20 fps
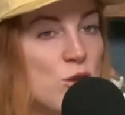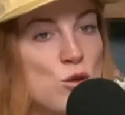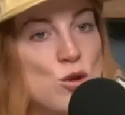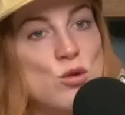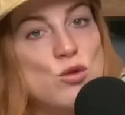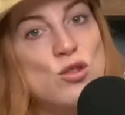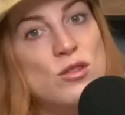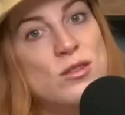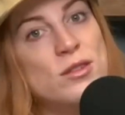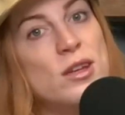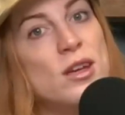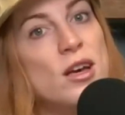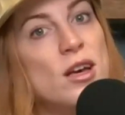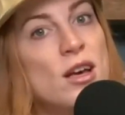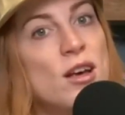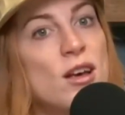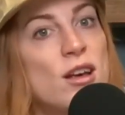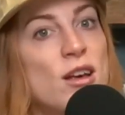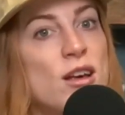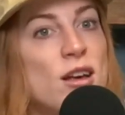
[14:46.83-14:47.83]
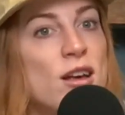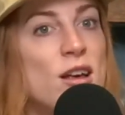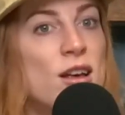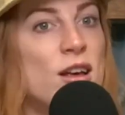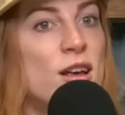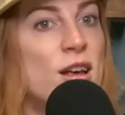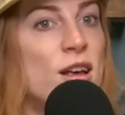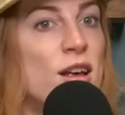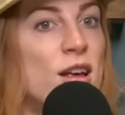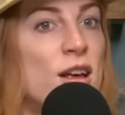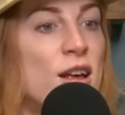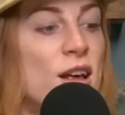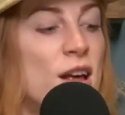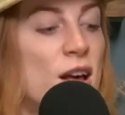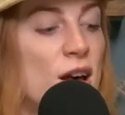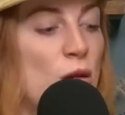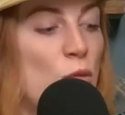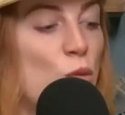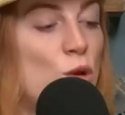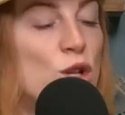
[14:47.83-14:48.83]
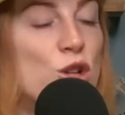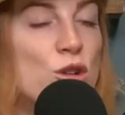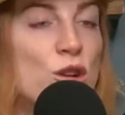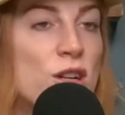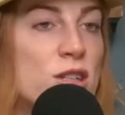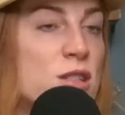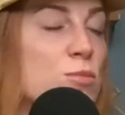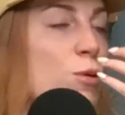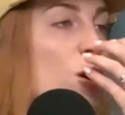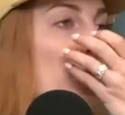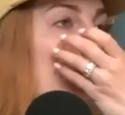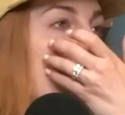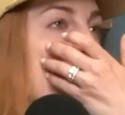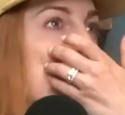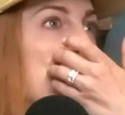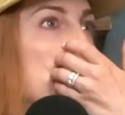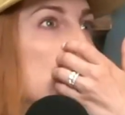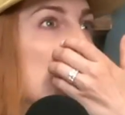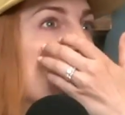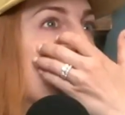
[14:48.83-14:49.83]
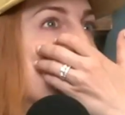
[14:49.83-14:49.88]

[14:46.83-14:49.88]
So you just when you're in a smaller company,